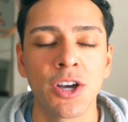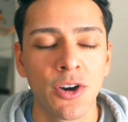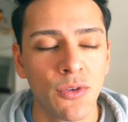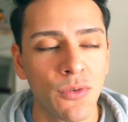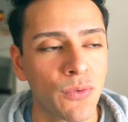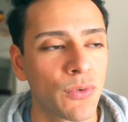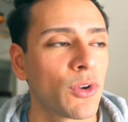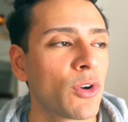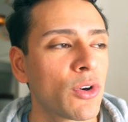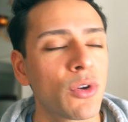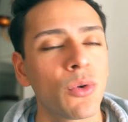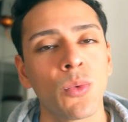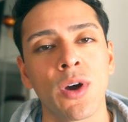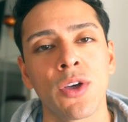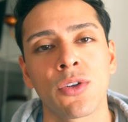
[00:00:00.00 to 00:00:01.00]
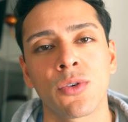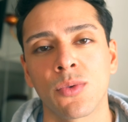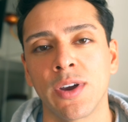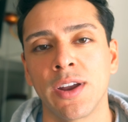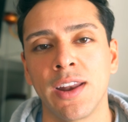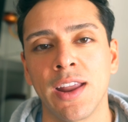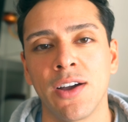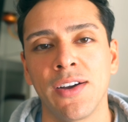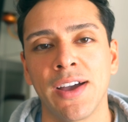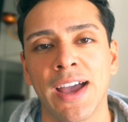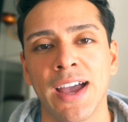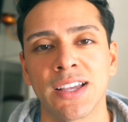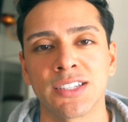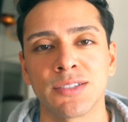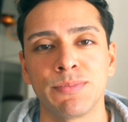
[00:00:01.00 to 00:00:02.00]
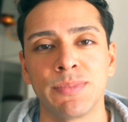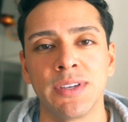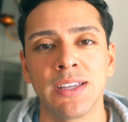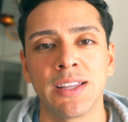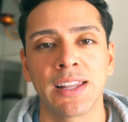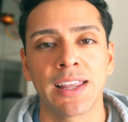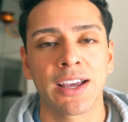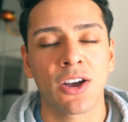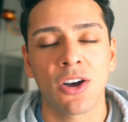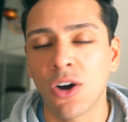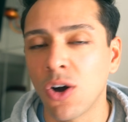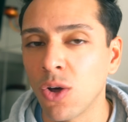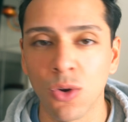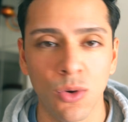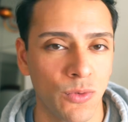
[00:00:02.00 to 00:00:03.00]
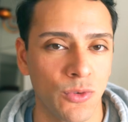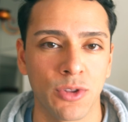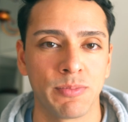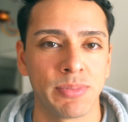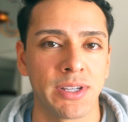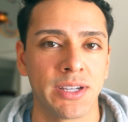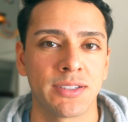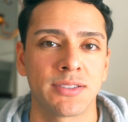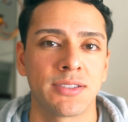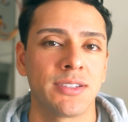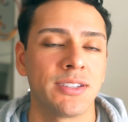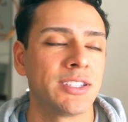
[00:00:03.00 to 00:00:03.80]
Florida weather right now has been like all over the place.